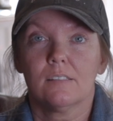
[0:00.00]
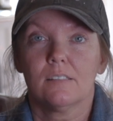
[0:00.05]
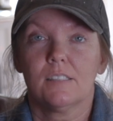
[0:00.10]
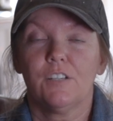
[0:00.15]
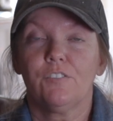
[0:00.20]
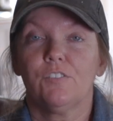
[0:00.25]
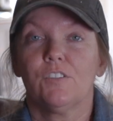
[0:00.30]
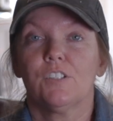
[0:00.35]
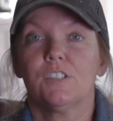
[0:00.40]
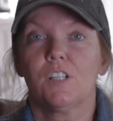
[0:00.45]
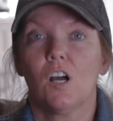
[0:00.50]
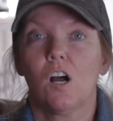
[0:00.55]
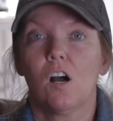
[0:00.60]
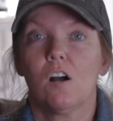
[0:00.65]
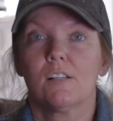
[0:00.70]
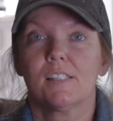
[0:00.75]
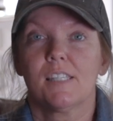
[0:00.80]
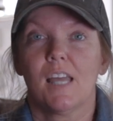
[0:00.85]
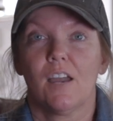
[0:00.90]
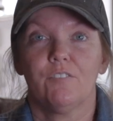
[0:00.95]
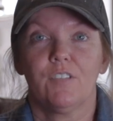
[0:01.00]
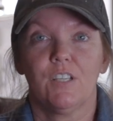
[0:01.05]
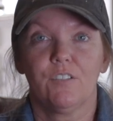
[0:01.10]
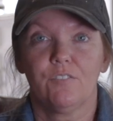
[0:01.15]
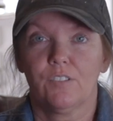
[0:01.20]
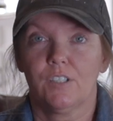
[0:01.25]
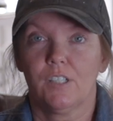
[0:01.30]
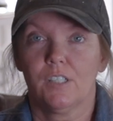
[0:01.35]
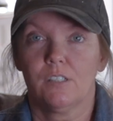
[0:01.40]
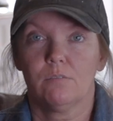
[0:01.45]
different dogs have
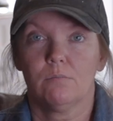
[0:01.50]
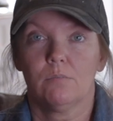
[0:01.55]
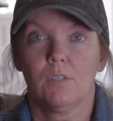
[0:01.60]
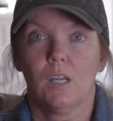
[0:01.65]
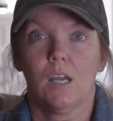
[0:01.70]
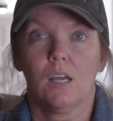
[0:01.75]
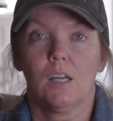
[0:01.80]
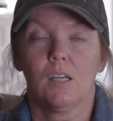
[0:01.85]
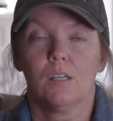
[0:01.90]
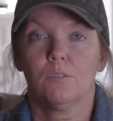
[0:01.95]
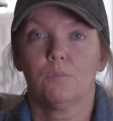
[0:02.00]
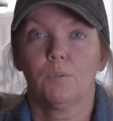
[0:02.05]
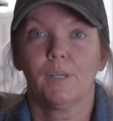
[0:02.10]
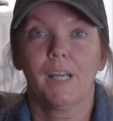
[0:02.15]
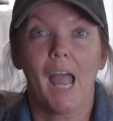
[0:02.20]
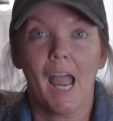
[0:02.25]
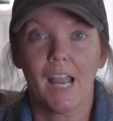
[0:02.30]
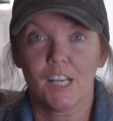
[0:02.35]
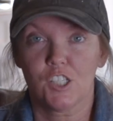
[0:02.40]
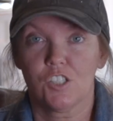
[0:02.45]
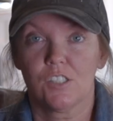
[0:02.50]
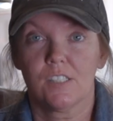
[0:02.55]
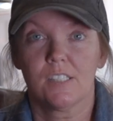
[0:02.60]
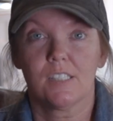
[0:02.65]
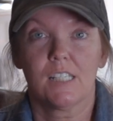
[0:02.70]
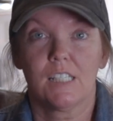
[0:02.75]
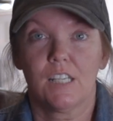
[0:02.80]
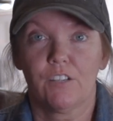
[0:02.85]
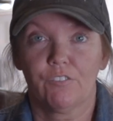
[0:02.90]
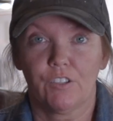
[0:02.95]
different reactions
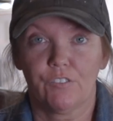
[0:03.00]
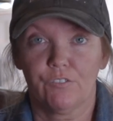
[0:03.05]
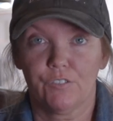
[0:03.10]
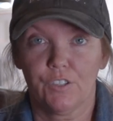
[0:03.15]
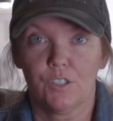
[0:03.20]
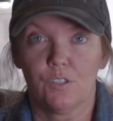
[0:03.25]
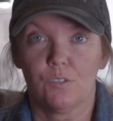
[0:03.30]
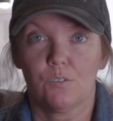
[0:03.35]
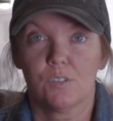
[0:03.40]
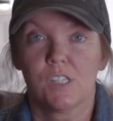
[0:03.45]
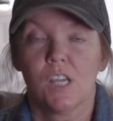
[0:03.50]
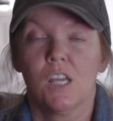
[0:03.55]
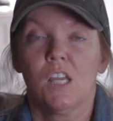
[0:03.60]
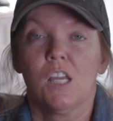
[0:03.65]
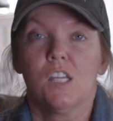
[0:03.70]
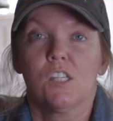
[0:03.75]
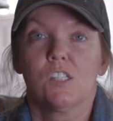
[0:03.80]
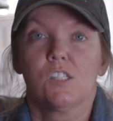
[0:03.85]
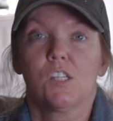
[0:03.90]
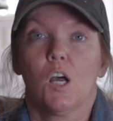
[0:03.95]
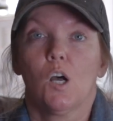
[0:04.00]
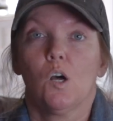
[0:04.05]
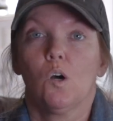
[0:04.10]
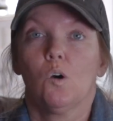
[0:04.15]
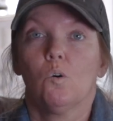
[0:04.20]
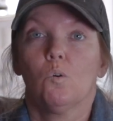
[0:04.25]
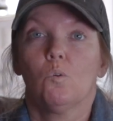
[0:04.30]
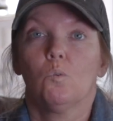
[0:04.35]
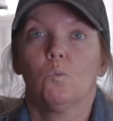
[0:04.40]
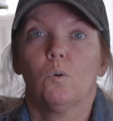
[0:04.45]
to different foods.
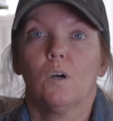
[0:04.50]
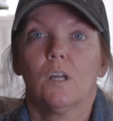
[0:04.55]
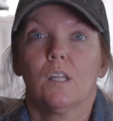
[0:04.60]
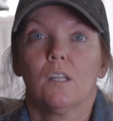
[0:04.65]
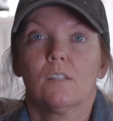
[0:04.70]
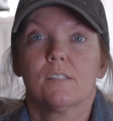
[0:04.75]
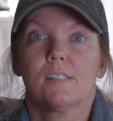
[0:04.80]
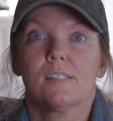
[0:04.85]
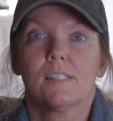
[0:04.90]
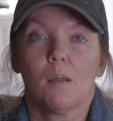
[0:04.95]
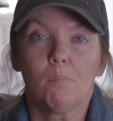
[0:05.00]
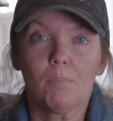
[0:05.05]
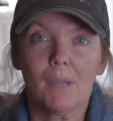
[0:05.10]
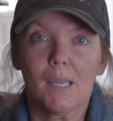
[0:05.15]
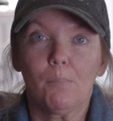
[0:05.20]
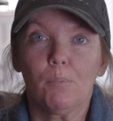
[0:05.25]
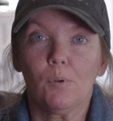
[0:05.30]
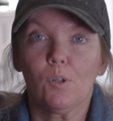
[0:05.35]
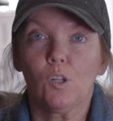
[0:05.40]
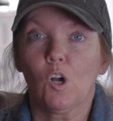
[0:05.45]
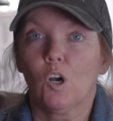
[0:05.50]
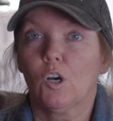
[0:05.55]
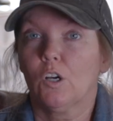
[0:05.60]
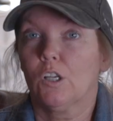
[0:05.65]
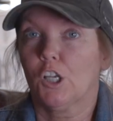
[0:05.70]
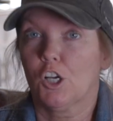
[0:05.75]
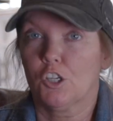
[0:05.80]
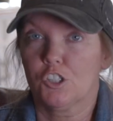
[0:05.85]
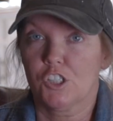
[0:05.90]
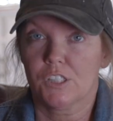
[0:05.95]
So some people are
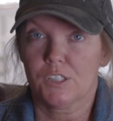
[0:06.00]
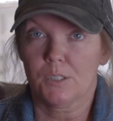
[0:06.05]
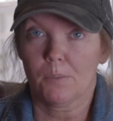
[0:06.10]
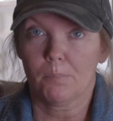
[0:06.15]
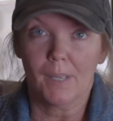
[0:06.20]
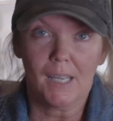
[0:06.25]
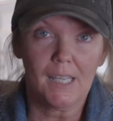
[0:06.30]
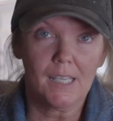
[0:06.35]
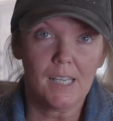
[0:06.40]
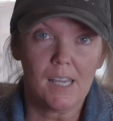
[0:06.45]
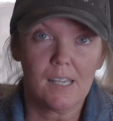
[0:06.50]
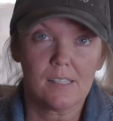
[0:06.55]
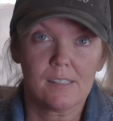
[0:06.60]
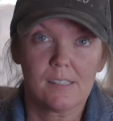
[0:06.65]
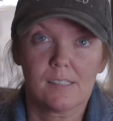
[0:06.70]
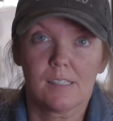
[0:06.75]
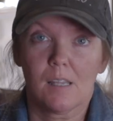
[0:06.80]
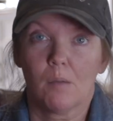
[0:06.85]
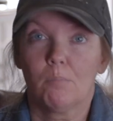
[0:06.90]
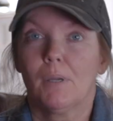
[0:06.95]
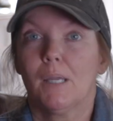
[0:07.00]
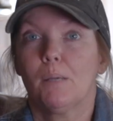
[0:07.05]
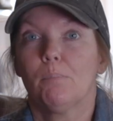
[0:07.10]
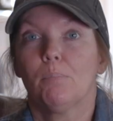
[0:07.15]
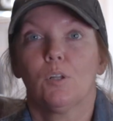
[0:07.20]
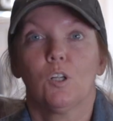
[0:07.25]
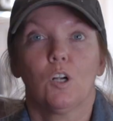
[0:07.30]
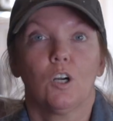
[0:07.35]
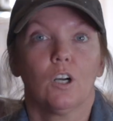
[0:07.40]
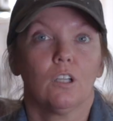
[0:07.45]
allergic to peanuts, some
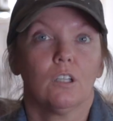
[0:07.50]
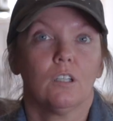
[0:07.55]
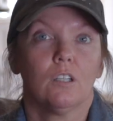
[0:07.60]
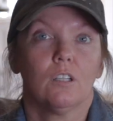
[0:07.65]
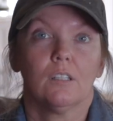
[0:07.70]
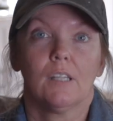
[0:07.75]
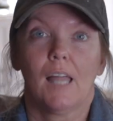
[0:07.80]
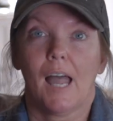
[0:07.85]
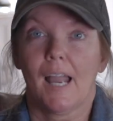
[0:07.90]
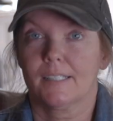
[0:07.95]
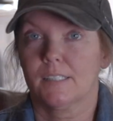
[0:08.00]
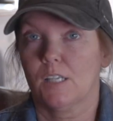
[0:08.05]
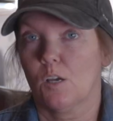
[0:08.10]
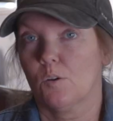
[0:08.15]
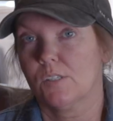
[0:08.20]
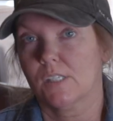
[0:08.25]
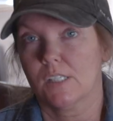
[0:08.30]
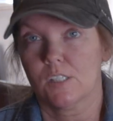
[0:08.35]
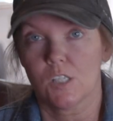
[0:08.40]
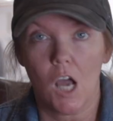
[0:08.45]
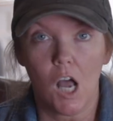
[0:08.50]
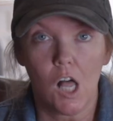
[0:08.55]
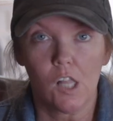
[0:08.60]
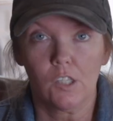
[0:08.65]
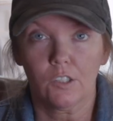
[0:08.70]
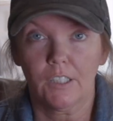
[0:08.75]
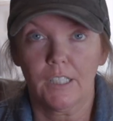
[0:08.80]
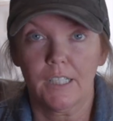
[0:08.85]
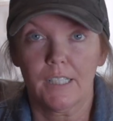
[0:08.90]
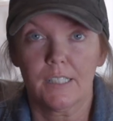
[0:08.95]
people are lactose
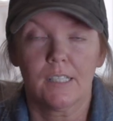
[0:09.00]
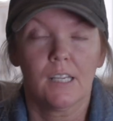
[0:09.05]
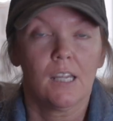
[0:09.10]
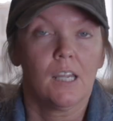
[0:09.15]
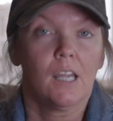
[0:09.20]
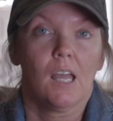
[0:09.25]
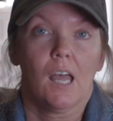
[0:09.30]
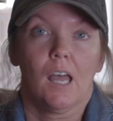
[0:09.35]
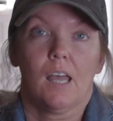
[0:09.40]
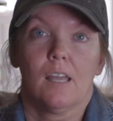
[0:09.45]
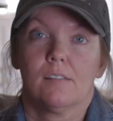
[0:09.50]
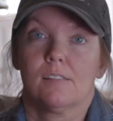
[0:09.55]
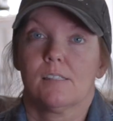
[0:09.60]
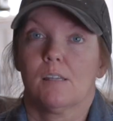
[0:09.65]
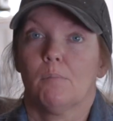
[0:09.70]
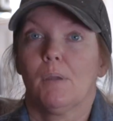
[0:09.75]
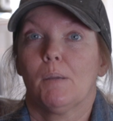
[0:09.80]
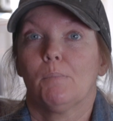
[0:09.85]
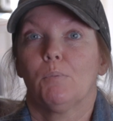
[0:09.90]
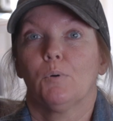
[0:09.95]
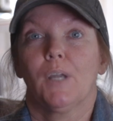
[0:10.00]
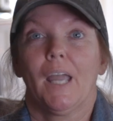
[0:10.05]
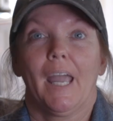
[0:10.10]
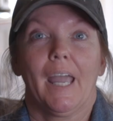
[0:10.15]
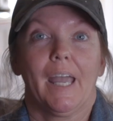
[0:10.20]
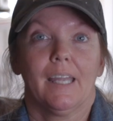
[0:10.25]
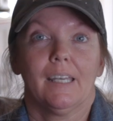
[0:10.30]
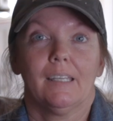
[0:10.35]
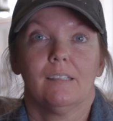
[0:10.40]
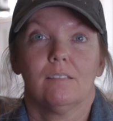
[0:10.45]
intolerant, some people
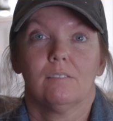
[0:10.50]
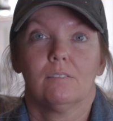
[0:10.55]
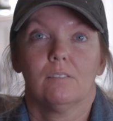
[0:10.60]
can't